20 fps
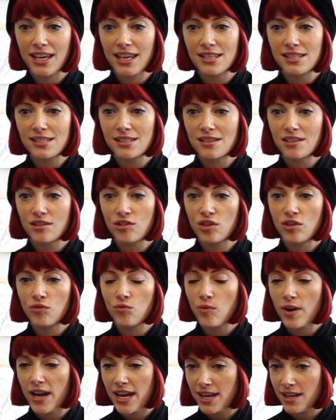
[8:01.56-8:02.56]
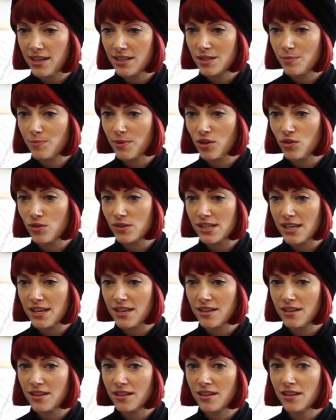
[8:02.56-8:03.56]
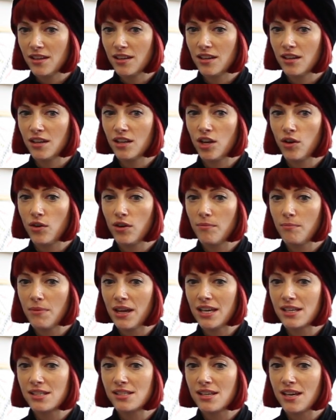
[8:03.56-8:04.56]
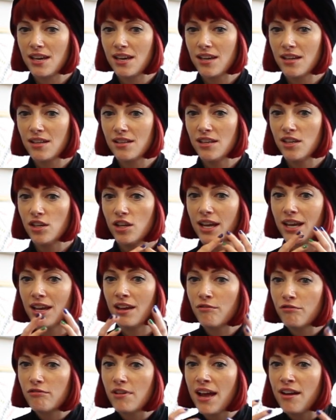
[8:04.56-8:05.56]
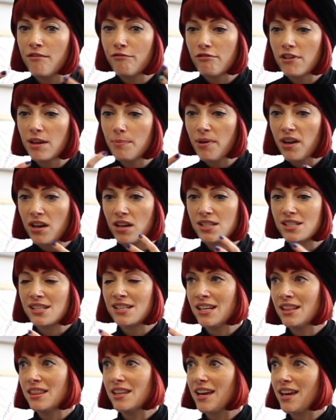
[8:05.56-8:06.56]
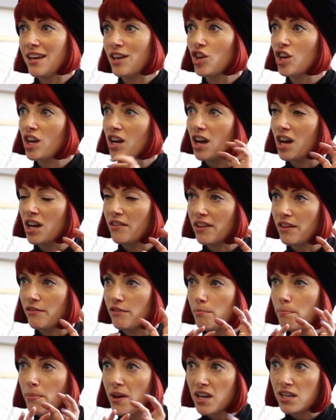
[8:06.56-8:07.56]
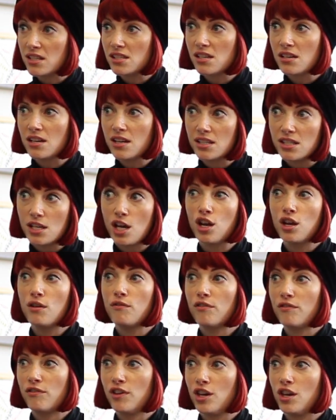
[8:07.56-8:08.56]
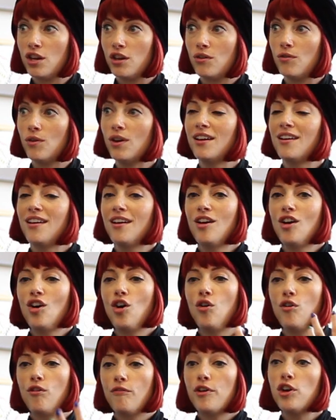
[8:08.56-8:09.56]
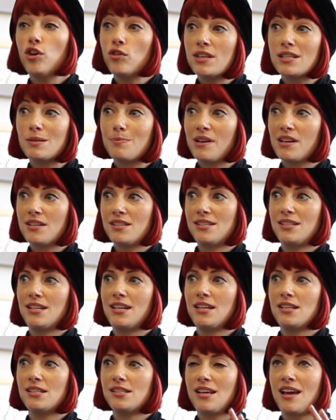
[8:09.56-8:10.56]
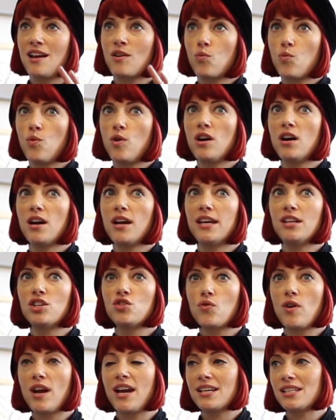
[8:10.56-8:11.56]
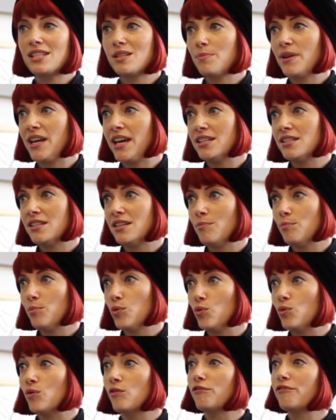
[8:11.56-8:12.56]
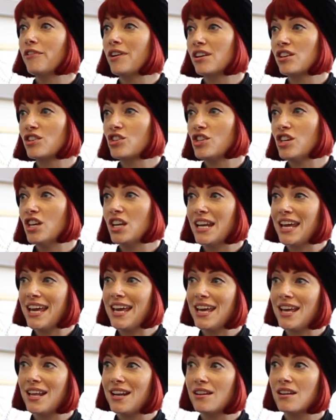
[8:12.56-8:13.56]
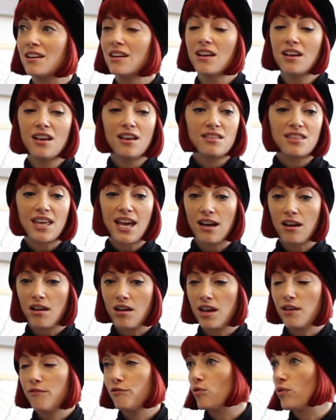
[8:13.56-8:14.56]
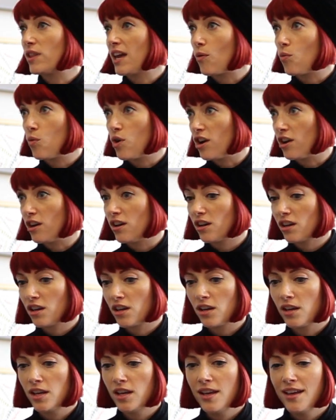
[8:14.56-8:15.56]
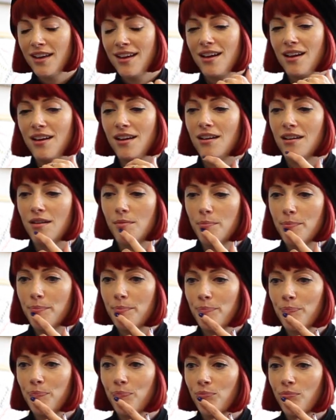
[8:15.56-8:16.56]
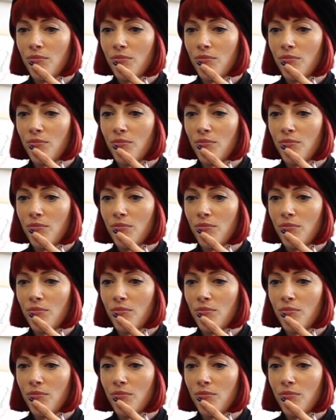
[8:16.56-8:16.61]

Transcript: is great because it makes it, if every person in there, you can kind of give a bite-sized overview of who this person is and why dress played an important function in their life or their work. But